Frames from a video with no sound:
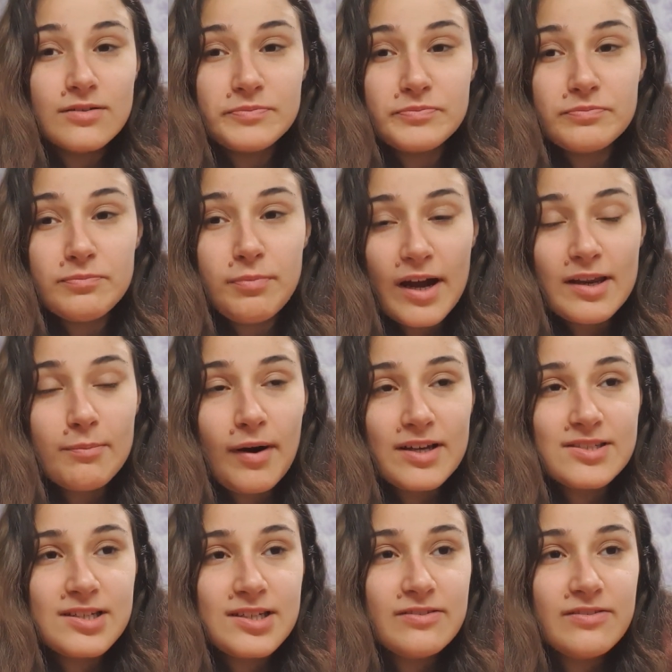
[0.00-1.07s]
body
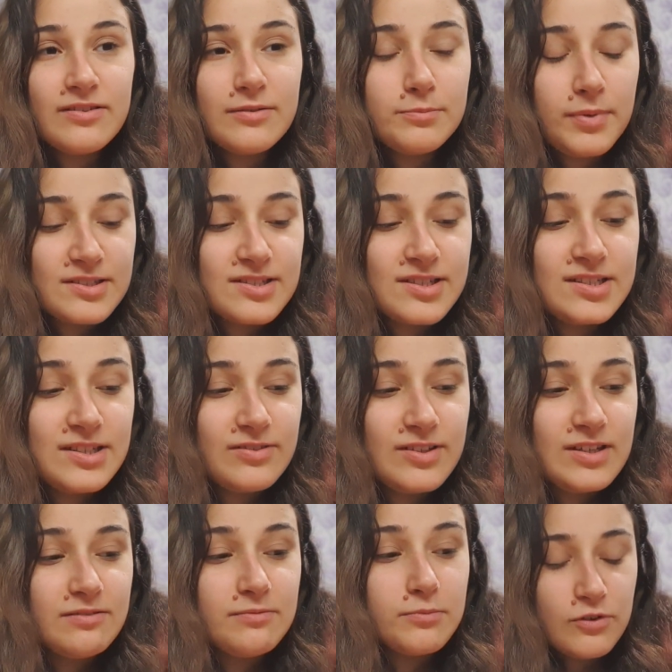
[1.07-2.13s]

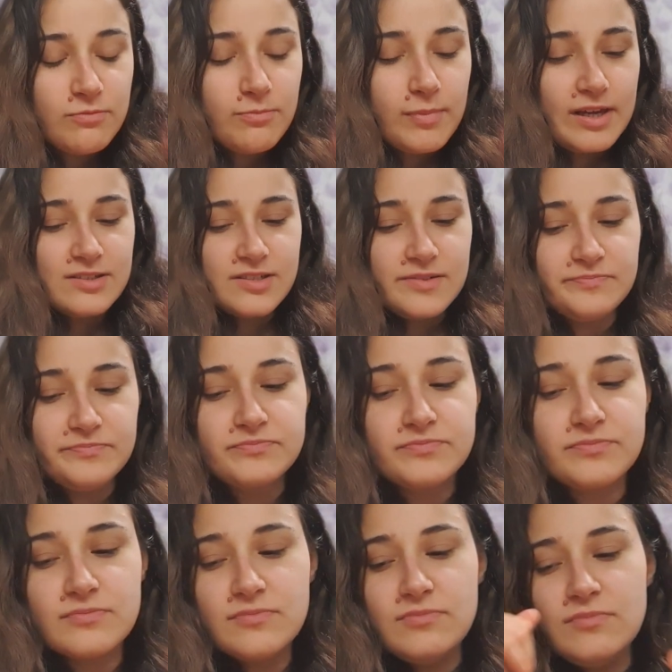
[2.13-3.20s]
positivity movement.
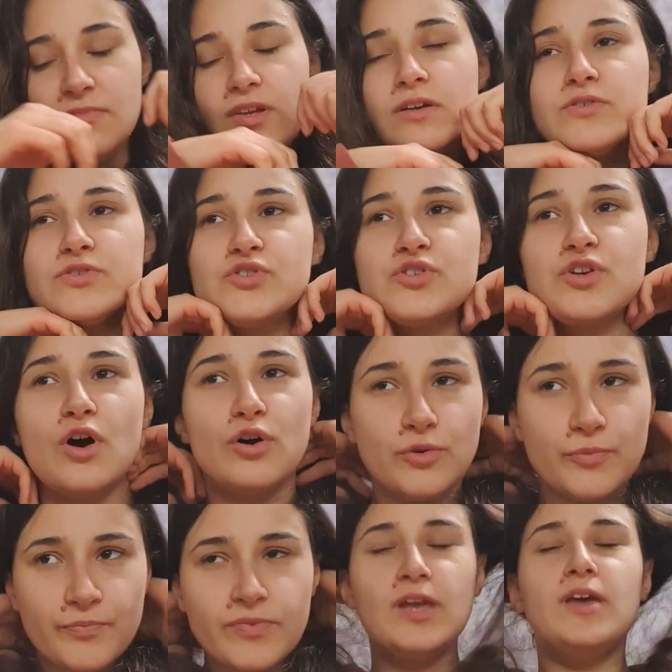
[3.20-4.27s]

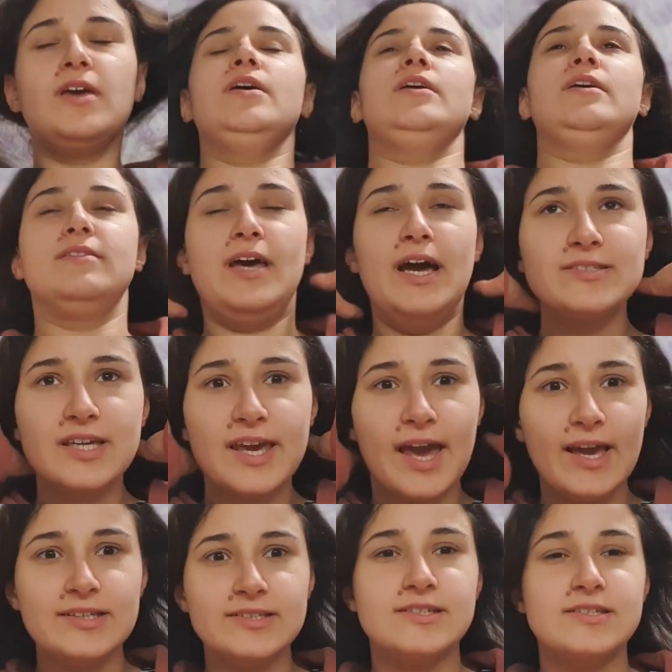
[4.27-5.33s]
So in that
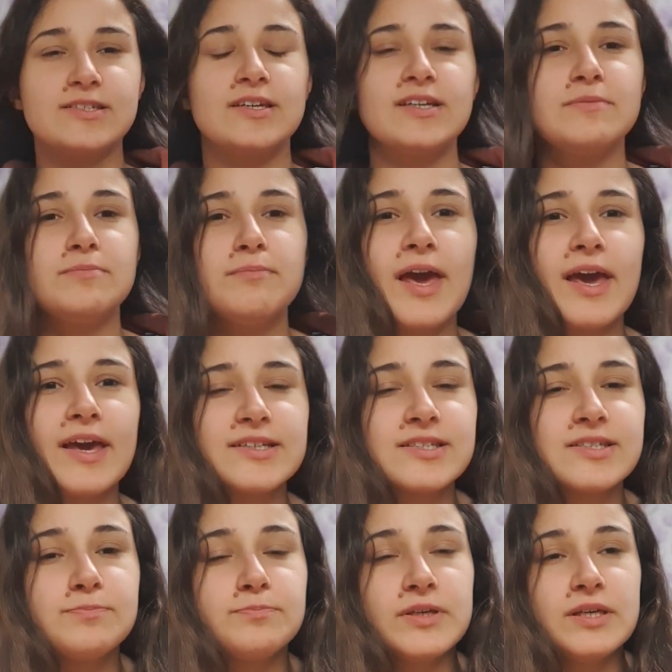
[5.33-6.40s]
case, it
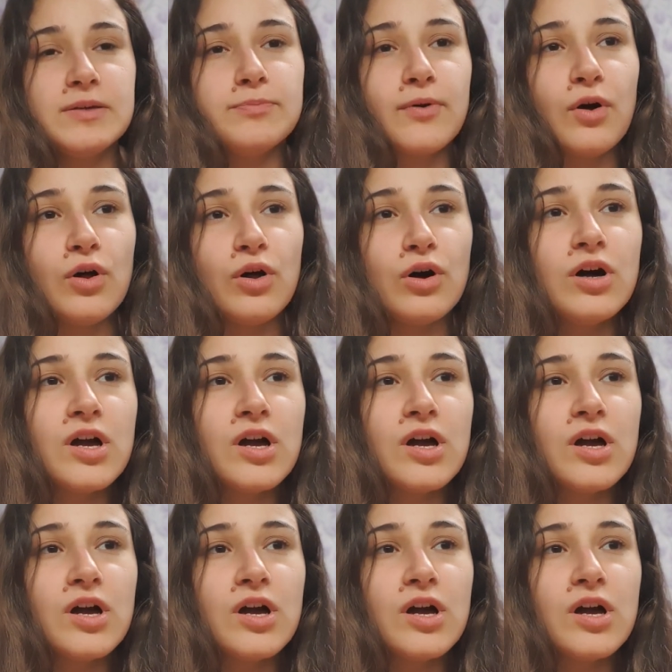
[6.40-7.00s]
makes people